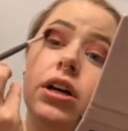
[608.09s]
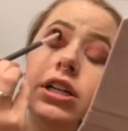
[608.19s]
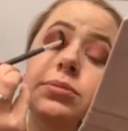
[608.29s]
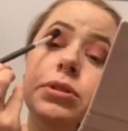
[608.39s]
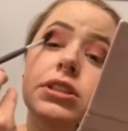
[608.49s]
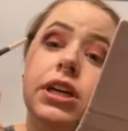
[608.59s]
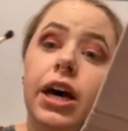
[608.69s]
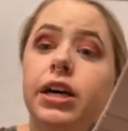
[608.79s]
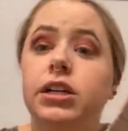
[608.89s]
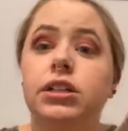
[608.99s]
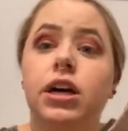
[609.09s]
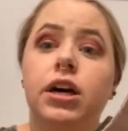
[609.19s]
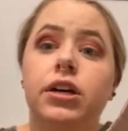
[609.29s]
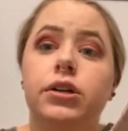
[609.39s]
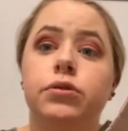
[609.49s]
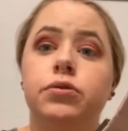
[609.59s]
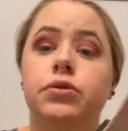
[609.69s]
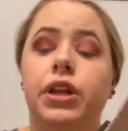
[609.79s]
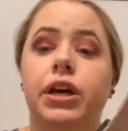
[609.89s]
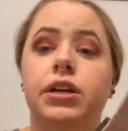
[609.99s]
husband died of
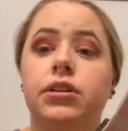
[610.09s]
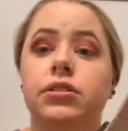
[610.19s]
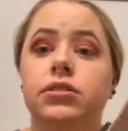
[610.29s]
like